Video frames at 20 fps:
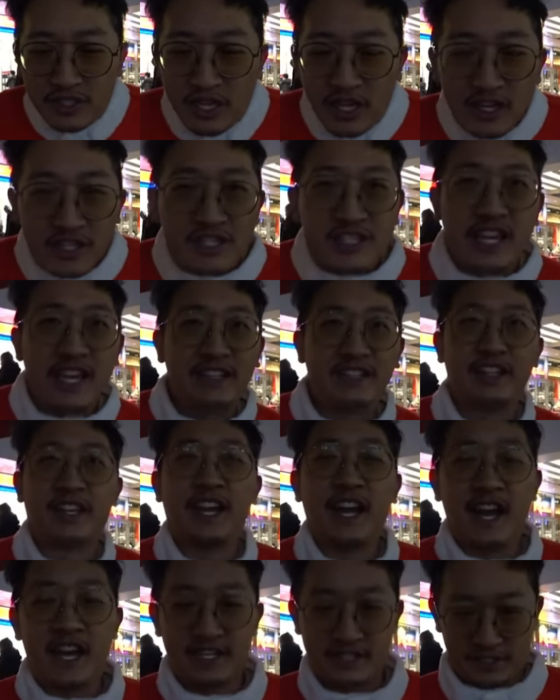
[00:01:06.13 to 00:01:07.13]
just a Santa
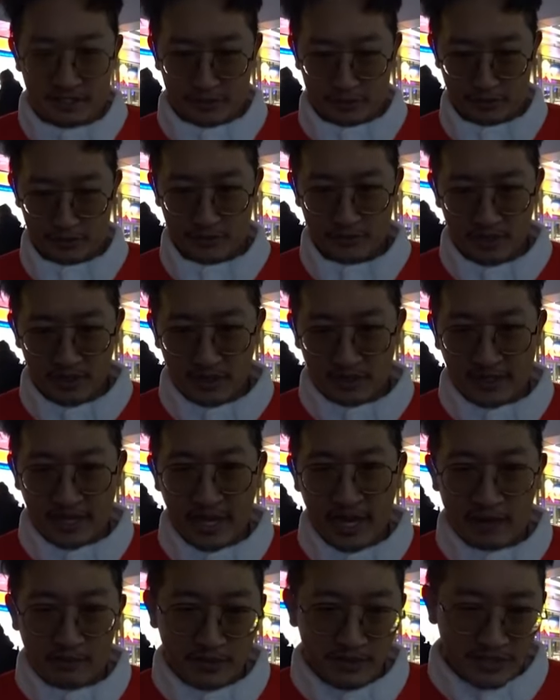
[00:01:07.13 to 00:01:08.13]
Katsu.
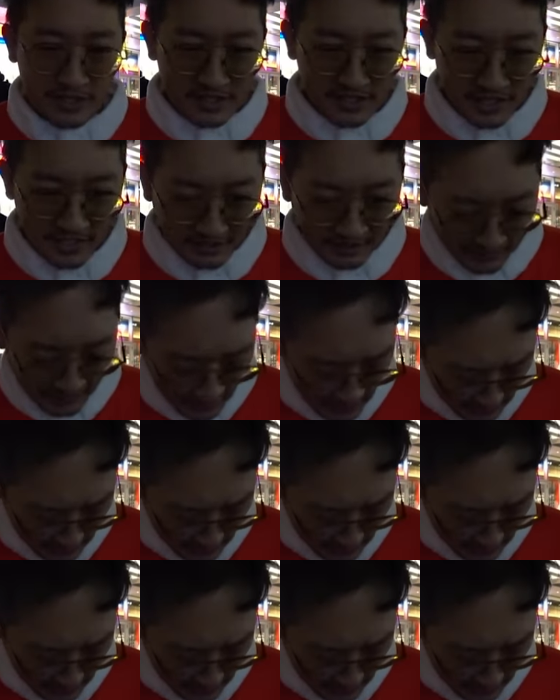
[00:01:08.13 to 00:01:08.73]
Okay, I'm just a Santa